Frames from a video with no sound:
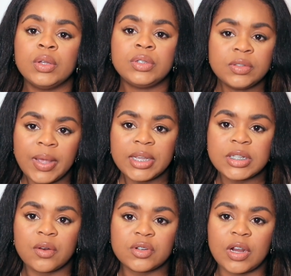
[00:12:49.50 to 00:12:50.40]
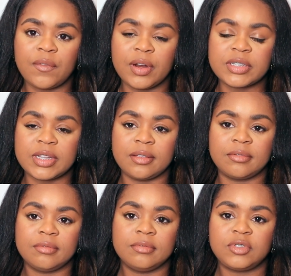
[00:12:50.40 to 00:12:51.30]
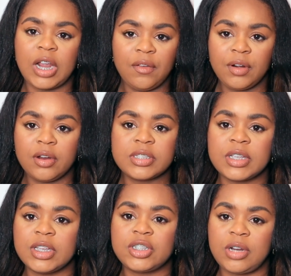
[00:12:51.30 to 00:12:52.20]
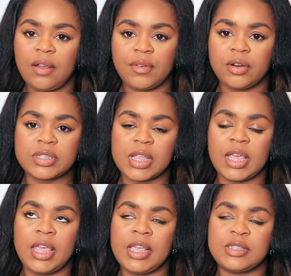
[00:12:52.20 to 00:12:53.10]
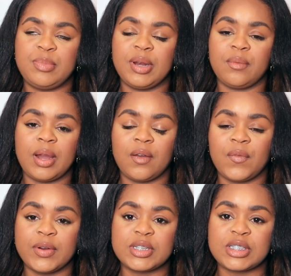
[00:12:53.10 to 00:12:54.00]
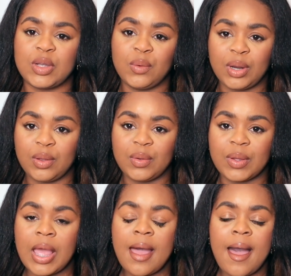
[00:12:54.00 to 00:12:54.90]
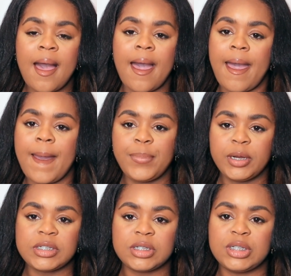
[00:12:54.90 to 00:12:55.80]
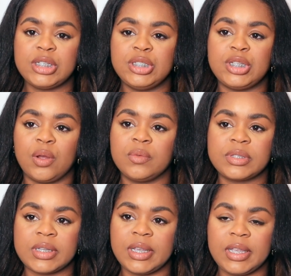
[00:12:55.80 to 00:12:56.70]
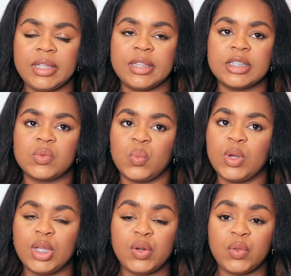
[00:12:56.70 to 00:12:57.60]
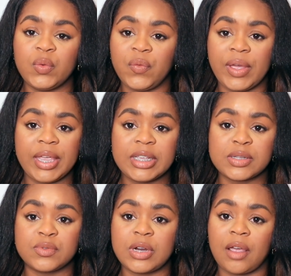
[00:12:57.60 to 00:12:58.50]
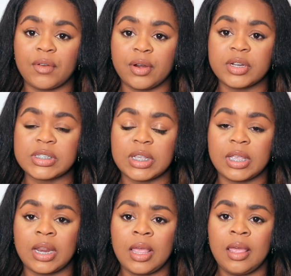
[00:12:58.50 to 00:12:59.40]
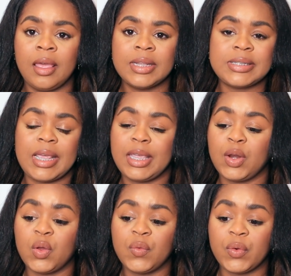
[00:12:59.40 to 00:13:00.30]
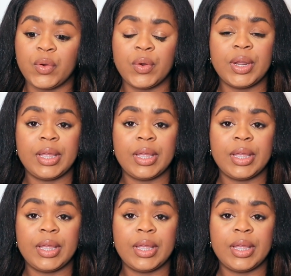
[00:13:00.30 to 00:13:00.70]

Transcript: do external travel nursing. Travel nursing is travel nursing. It has been around for so long. I personally don't see this one new phase of travel nursing taking over